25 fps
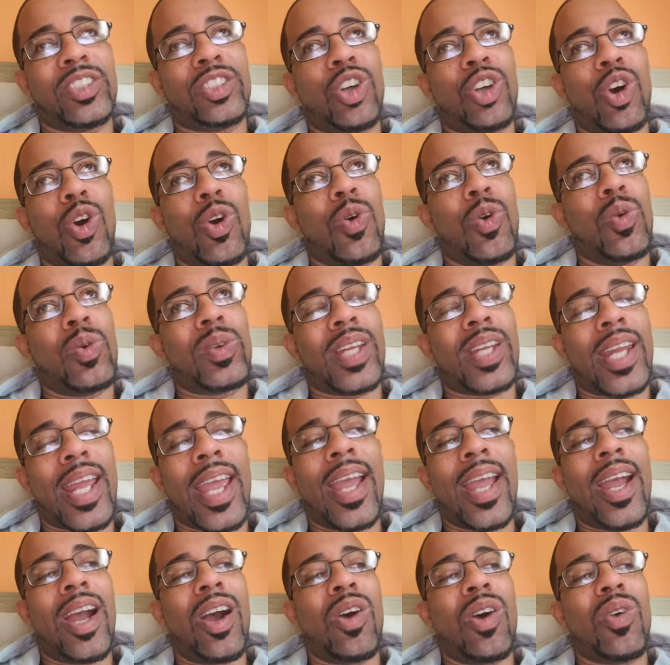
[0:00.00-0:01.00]
So
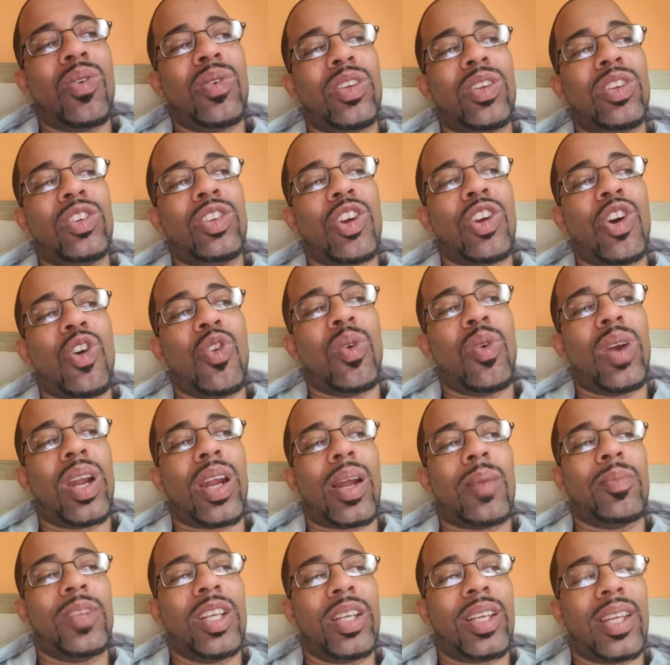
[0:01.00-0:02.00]
now, you know,
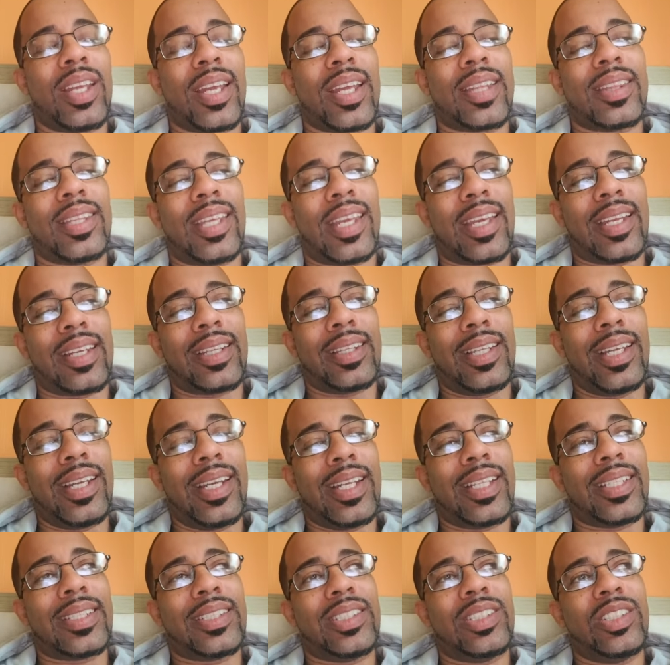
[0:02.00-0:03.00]
when I'm looking at the
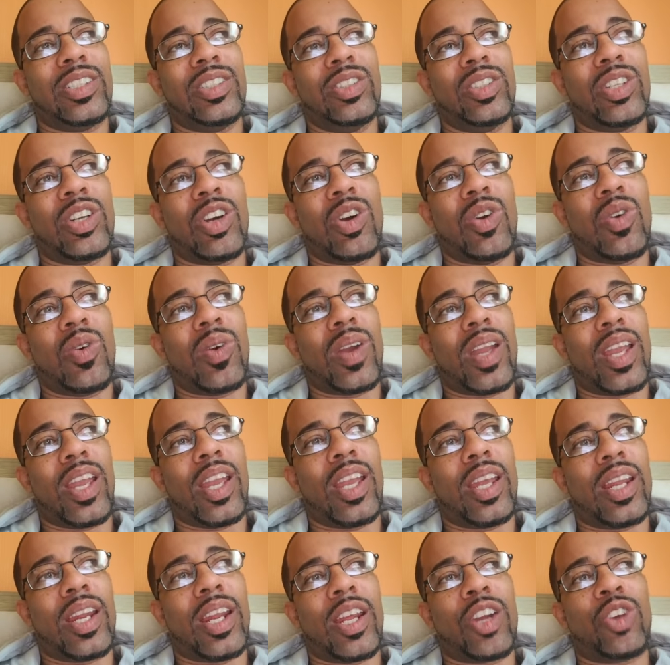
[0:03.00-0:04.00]
analytics, you know,
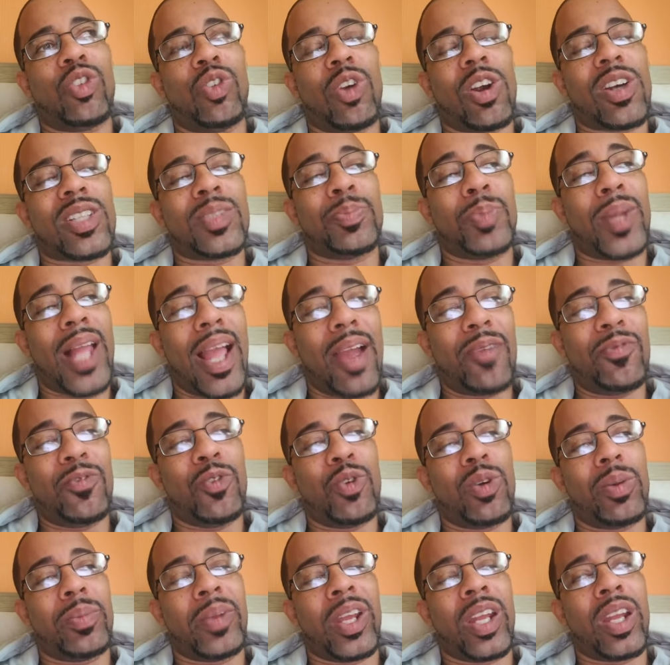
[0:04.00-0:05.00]
and, and cross
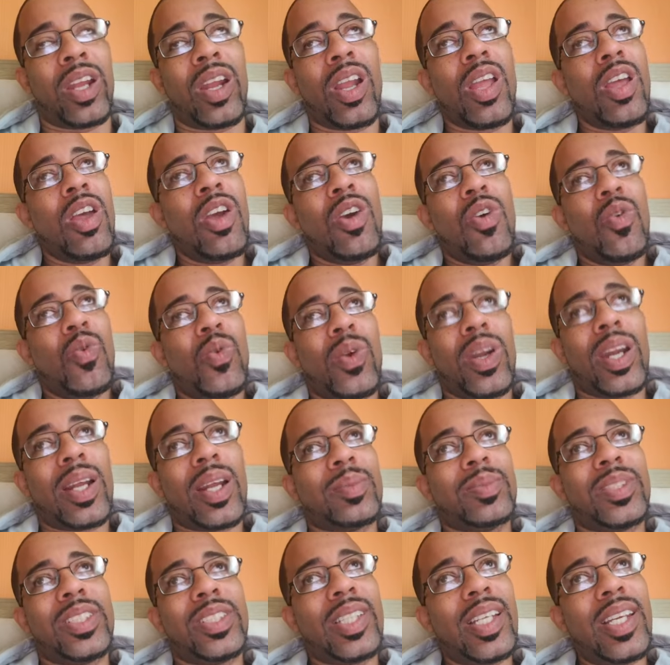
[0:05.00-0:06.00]
platforming, what
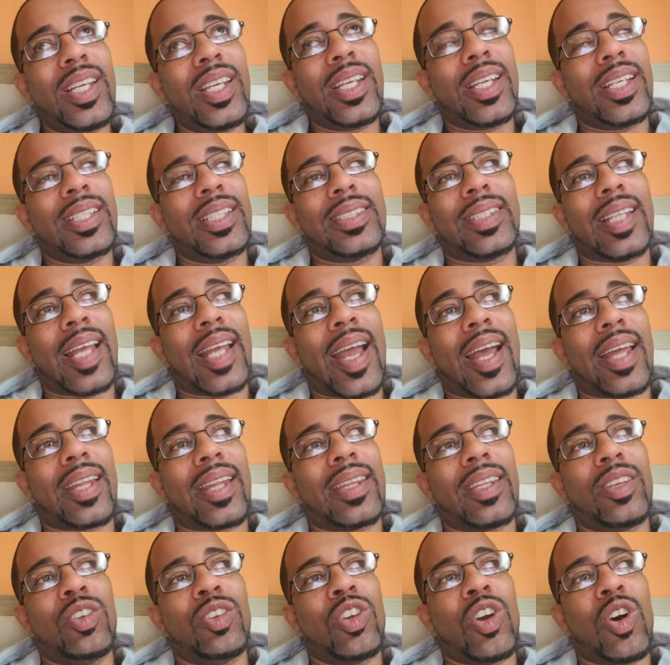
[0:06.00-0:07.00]
I'm seeing is
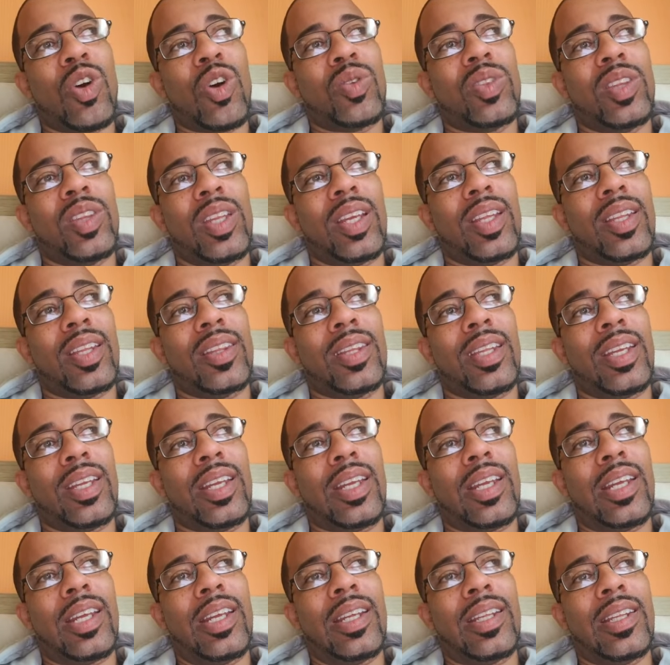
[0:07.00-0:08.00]
that, you know, the,
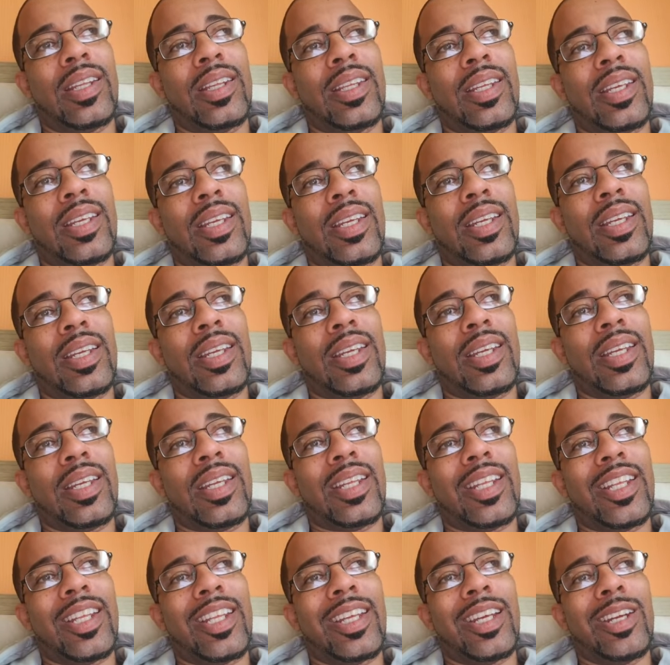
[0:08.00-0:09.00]
the,
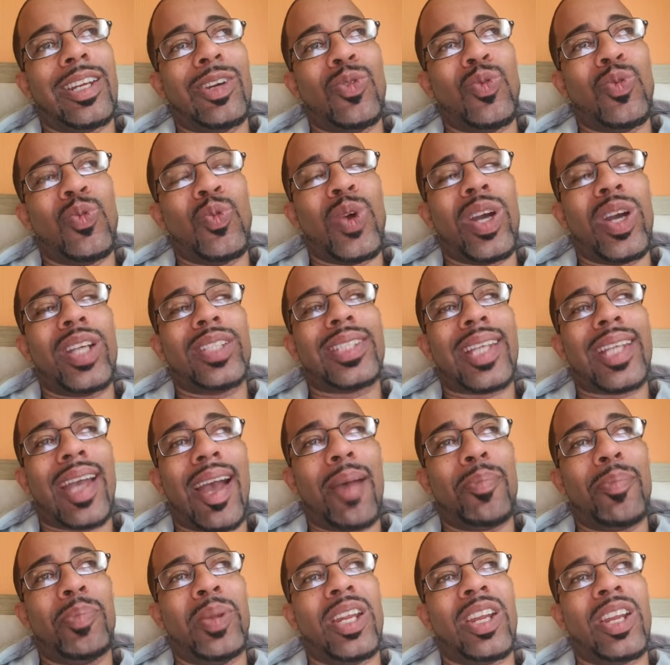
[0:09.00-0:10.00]
the, what's
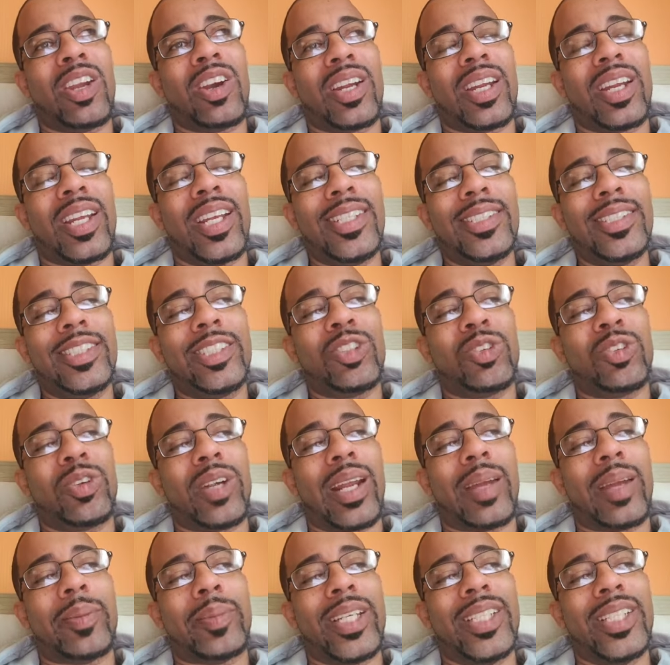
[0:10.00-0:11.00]
happening on
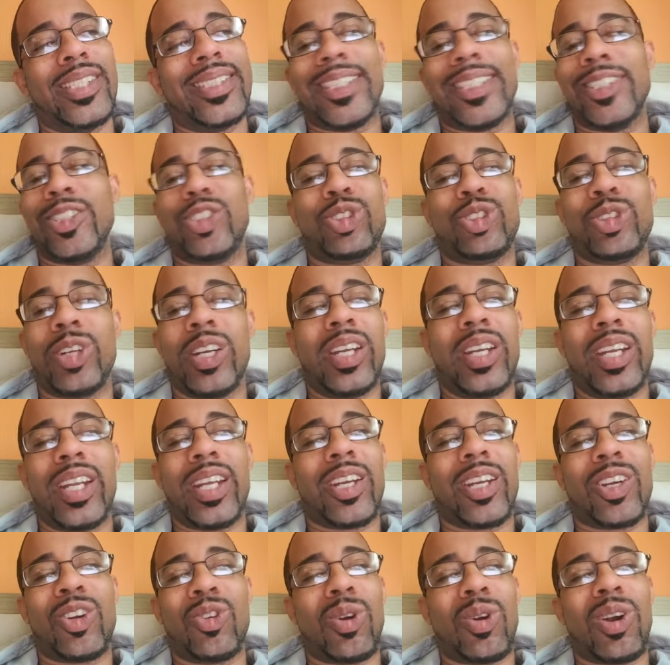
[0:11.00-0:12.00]
Instagram isn't
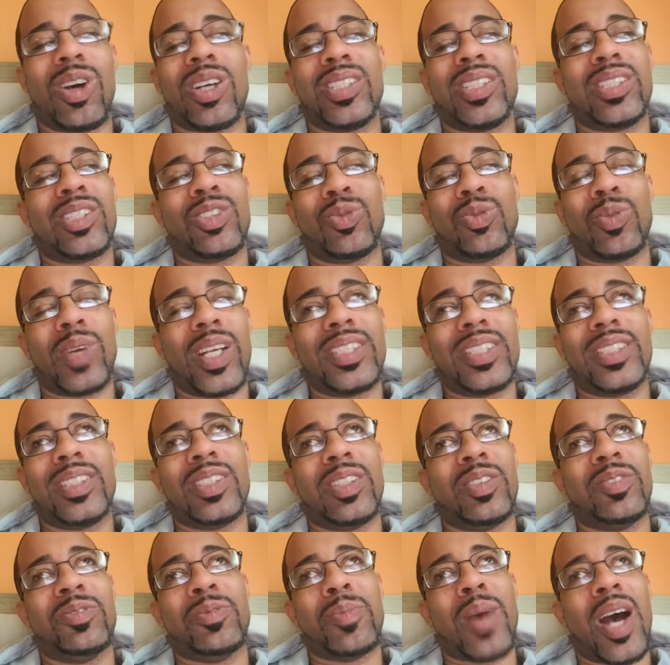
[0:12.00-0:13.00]
trending across the
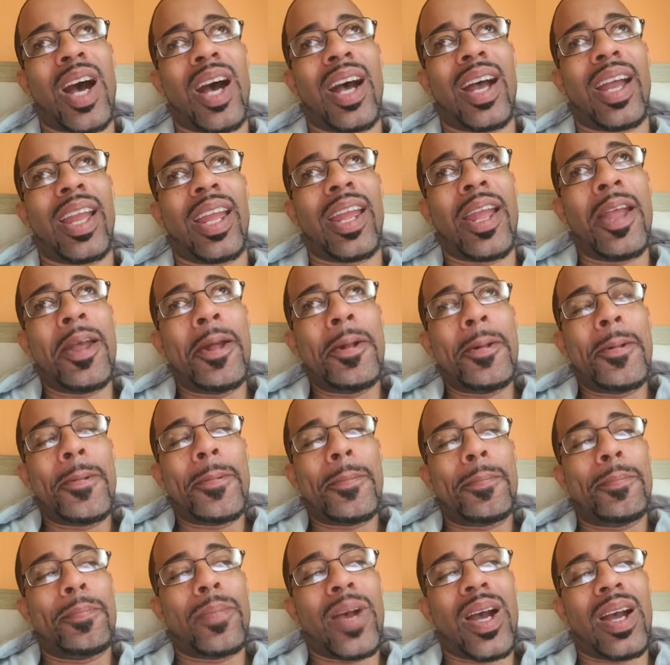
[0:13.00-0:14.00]
rest of my,
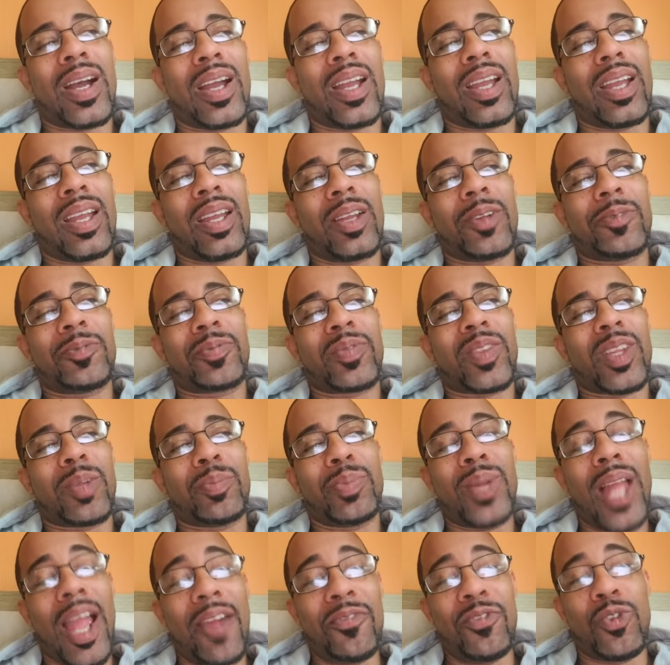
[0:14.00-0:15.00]
my
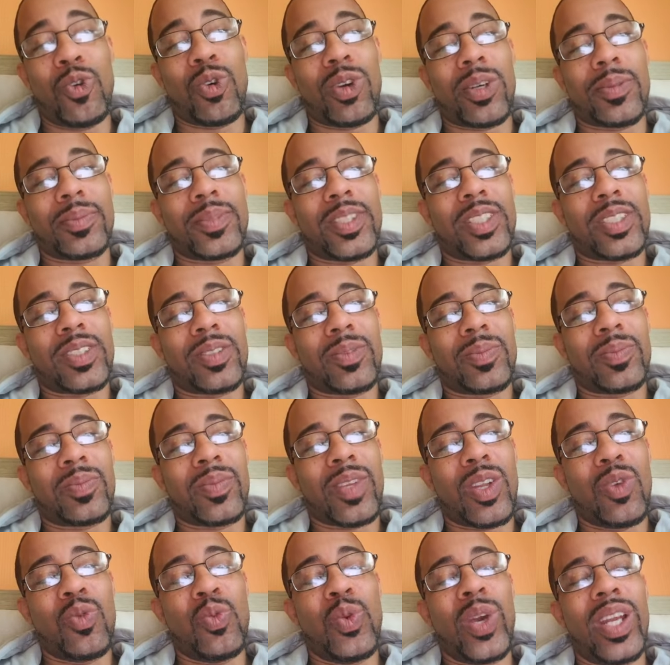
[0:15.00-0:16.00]
platforms,
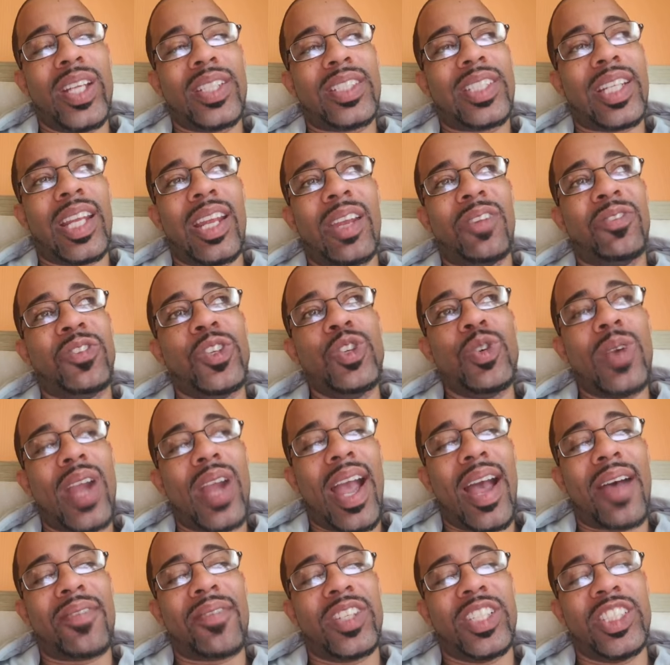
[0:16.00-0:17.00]
which if you
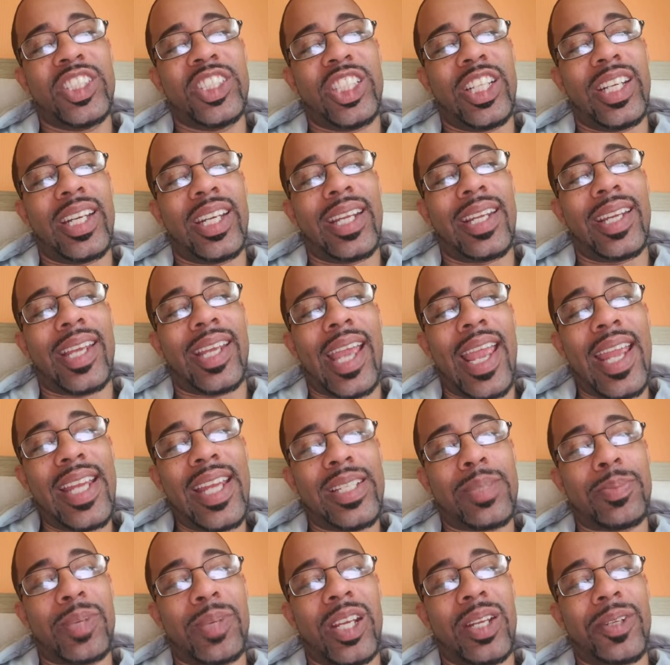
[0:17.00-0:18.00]
have legit
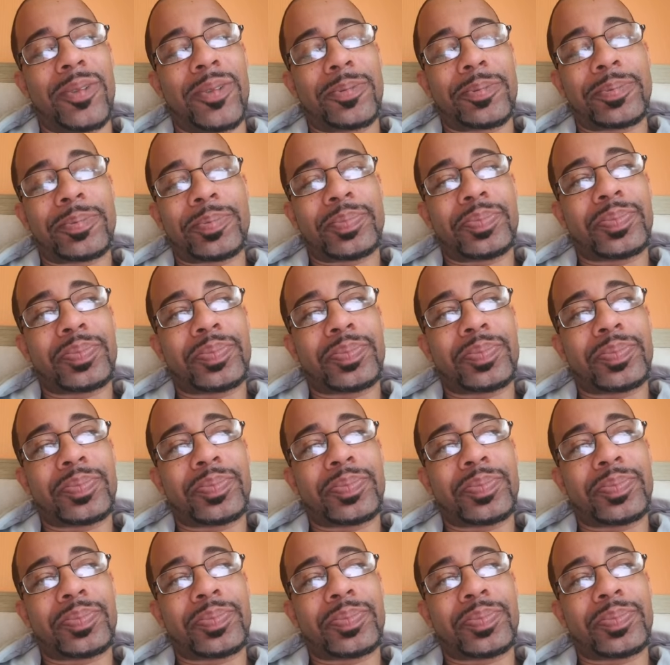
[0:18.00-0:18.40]
engagement,